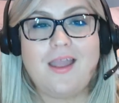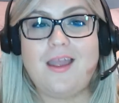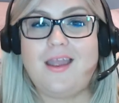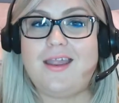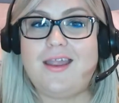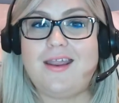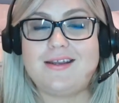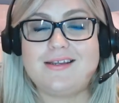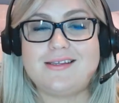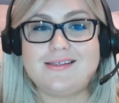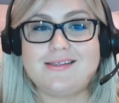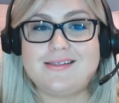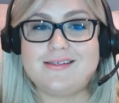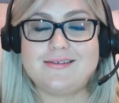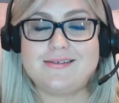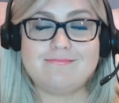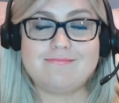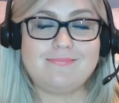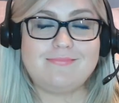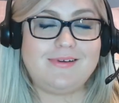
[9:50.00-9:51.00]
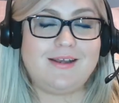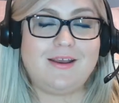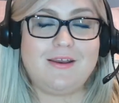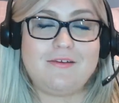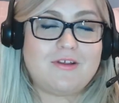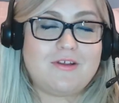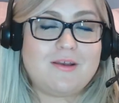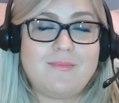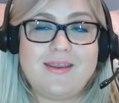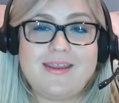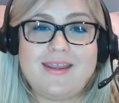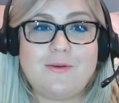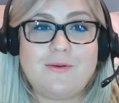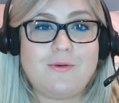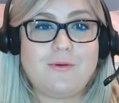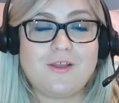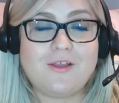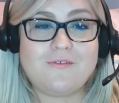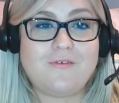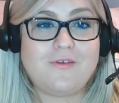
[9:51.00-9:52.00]
It's, you know, you've got to make it
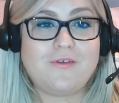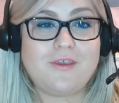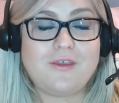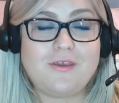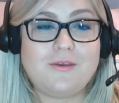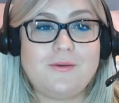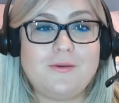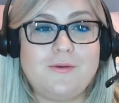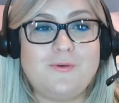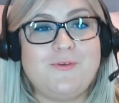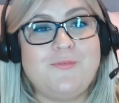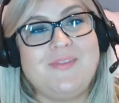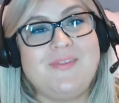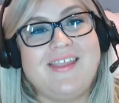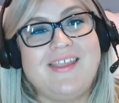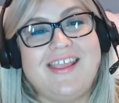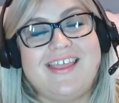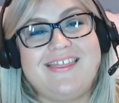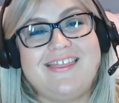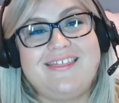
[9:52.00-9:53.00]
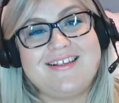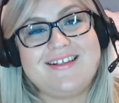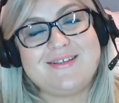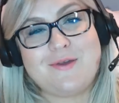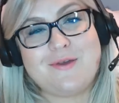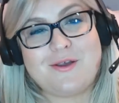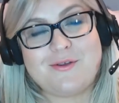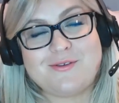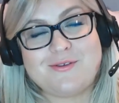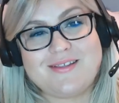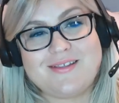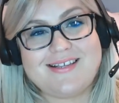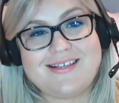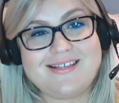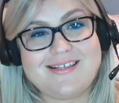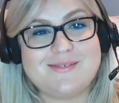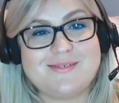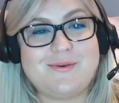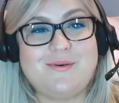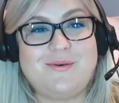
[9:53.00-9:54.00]
work for you. This
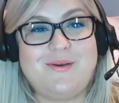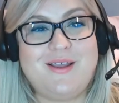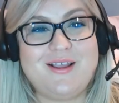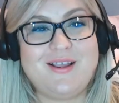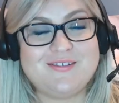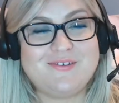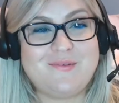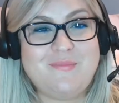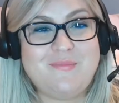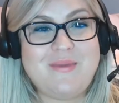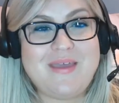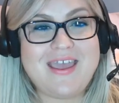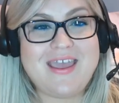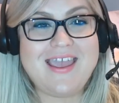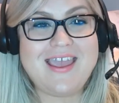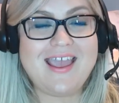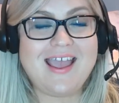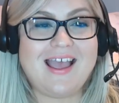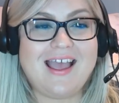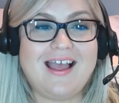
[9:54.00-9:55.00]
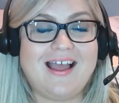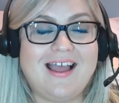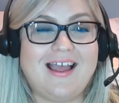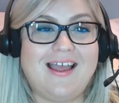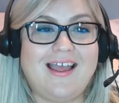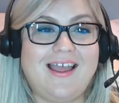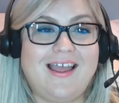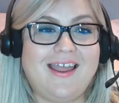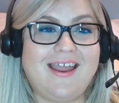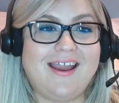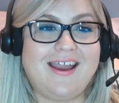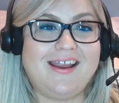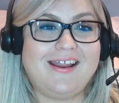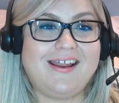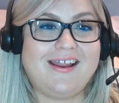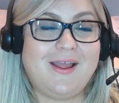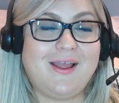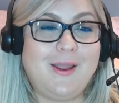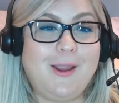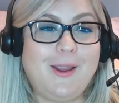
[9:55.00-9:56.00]
is what works for me.
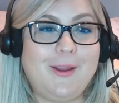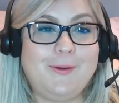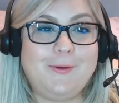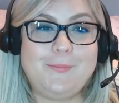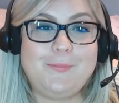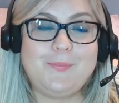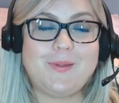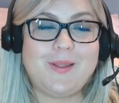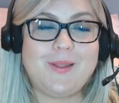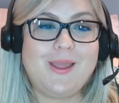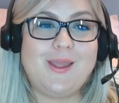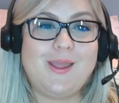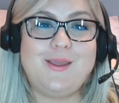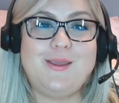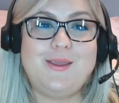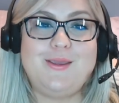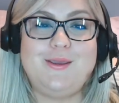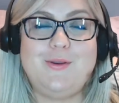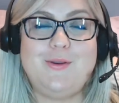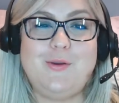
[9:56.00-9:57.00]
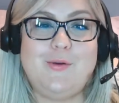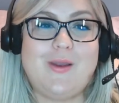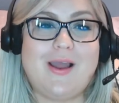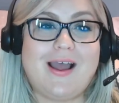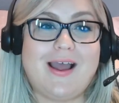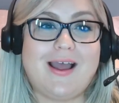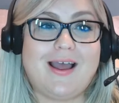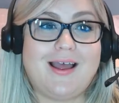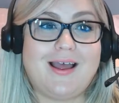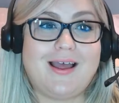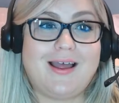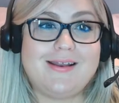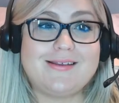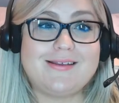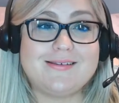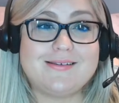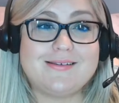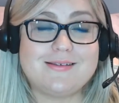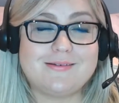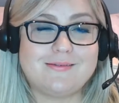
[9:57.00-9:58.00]
I hope you had,
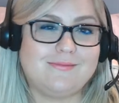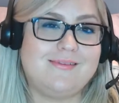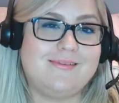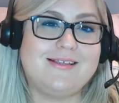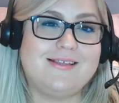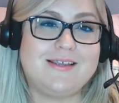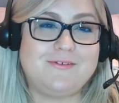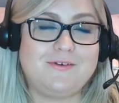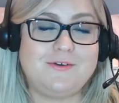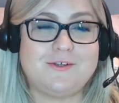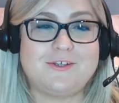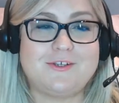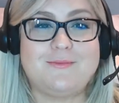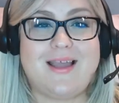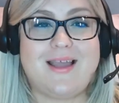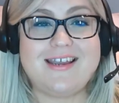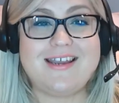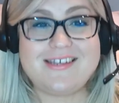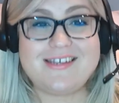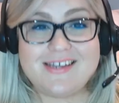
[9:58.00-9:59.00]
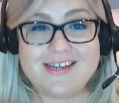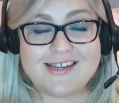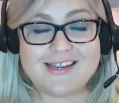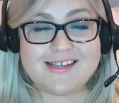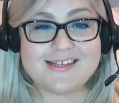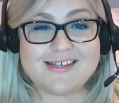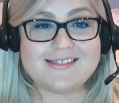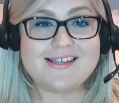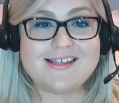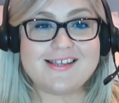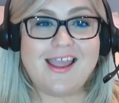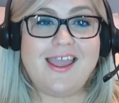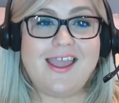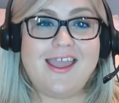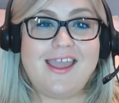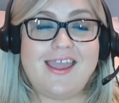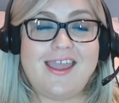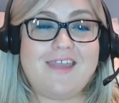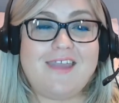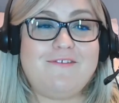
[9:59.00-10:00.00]
or this gives you some ideas.
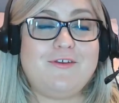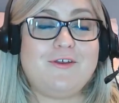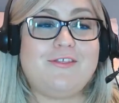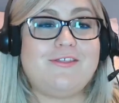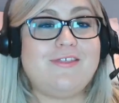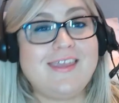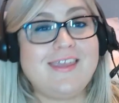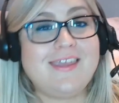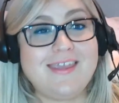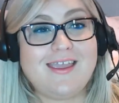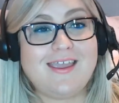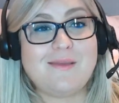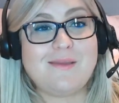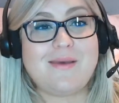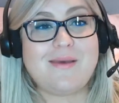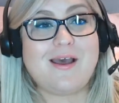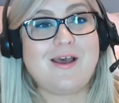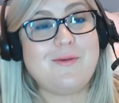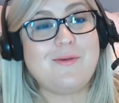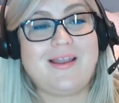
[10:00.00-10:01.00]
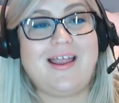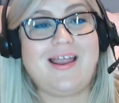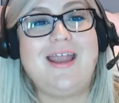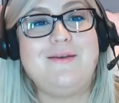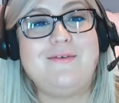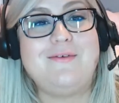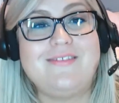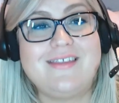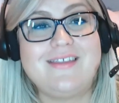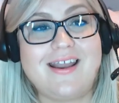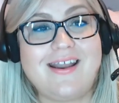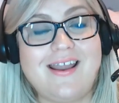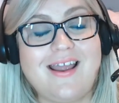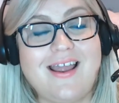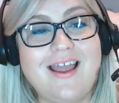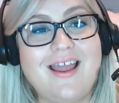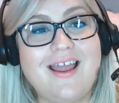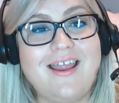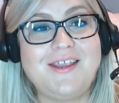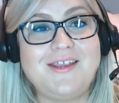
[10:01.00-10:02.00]
If you're thinking about applying with
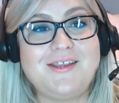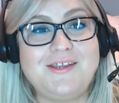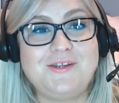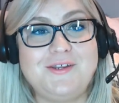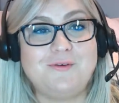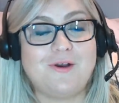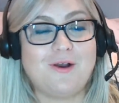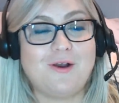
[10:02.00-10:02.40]
DaDa, you are